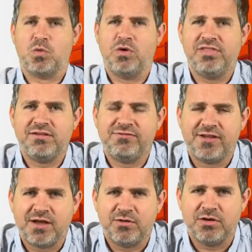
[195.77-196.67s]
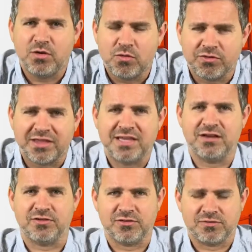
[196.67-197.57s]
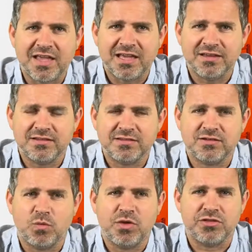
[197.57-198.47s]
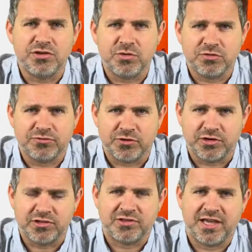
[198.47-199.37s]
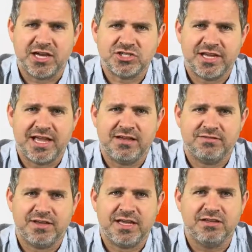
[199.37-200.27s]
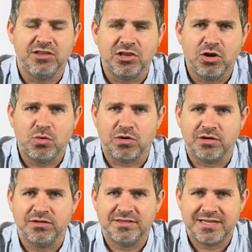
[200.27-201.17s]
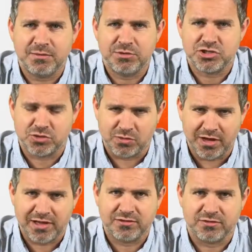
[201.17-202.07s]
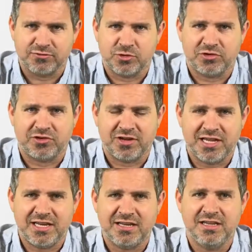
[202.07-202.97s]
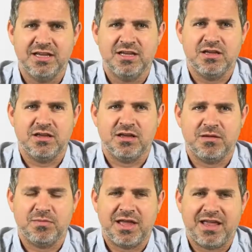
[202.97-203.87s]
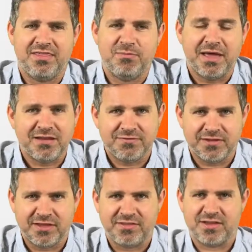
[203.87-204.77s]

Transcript: what they found over the years is, with newer furnace, they actually have a lower temperature rise for forced air heating. And the benefit that